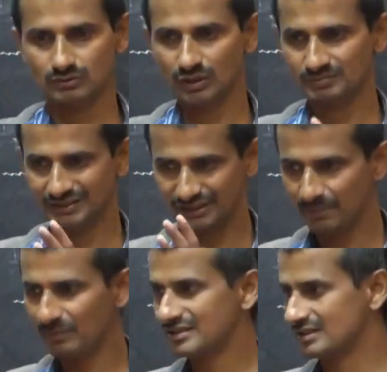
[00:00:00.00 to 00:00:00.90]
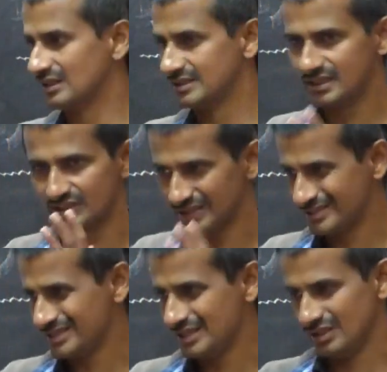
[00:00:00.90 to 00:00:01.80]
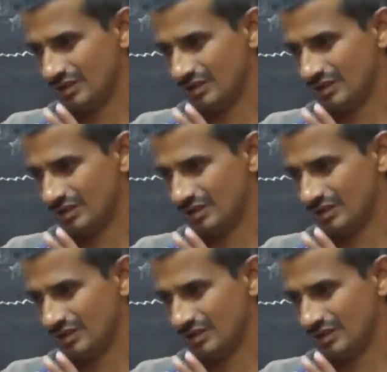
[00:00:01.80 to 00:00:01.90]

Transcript: of the depressed classes, SC